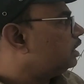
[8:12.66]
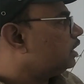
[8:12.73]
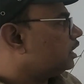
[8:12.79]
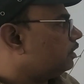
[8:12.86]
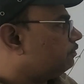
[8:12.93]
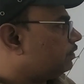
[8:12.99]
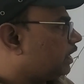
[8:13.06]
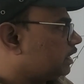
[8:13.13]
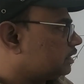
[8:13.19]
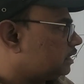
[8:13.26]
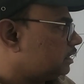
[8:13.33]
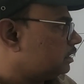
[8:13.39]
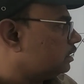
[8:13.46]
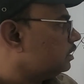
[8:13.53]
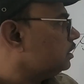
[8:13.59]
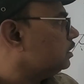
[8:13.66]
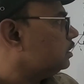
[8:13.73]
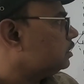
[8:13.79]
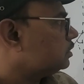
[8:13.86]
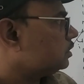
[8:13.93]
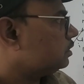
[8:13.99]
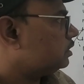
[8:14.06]
refraction.
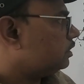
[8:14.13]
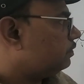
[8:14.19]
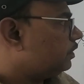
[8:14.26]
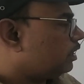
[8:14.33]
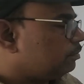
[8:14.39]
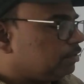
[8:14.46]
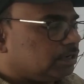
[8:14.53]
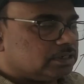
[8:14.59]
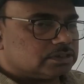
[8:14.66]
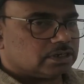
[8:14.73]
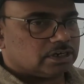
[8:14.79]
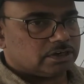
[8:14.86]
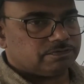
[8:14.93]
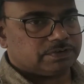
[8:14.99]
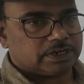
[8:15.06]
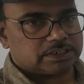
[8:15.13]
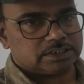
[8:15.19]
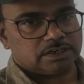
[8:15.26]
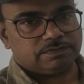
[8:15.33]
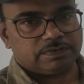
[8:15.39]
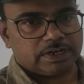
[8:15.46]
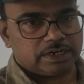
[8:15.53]
So the phenomena is called refraction
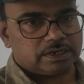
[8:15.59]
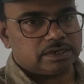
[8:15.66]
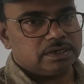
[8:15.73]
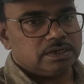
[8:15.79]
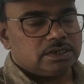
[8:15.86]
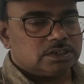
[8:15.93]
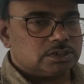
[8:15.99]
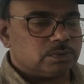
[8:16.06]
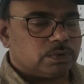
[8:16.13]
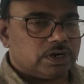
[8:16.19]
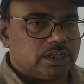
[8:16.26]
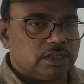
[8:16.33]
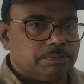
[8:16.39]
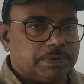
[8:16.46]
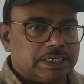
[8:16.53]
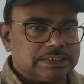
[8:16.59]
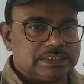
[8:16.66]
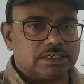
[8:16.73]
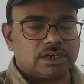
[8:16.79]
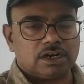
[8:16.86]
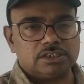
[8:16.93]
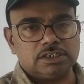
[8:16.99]
of light. So what is the
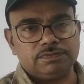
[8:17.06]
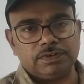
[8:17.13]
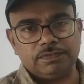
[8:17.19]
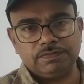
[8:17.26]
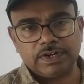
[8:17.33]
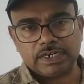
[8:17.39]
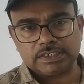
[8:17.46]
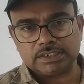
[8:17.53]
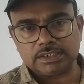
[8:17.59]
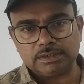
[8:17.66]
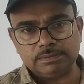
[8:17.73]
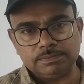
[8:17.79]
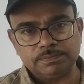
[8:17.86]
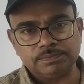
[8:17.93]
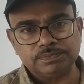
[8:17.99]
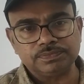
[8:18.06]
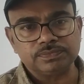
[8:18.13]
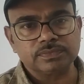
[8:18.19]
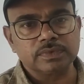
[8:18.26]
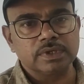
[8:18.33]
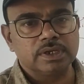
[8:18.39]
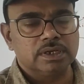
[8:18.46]
basic cause of refraction?
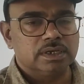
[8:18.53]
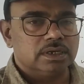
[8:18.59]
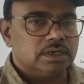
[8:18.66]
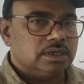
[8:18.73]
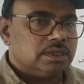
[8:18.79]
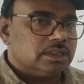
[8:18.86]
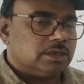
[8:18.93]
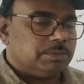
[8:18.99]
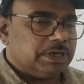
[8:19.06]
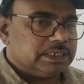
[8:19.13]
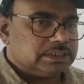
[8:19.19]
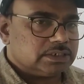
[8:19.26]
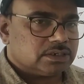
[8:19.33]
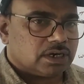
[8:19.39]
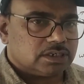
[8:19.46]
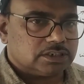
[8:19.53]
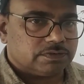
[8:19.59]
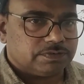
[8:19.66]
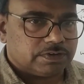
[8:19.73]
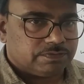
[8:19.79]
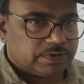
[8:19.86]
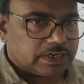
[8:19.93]
The basic cause
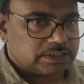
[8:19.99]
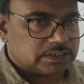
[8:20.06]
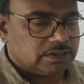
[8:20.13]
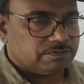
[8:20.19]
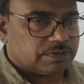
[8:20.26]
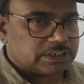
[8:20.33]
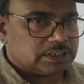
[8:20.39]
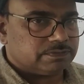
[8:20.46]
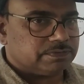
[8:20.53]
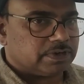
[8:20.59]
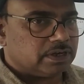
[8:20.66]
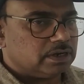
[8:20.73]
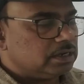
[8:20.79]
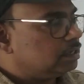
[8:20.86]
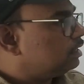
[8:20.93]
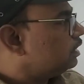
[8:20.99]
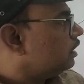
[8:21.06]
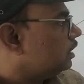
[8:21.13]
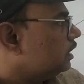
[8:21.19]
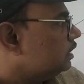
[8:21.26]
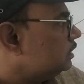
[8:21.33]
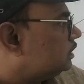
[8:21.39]
of refraction, first of
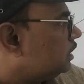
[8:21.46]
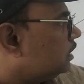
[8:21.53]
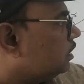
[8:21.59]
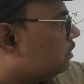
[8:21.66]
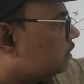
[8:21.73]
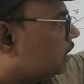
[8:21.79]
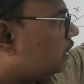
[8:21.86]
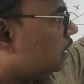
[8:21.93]
all, there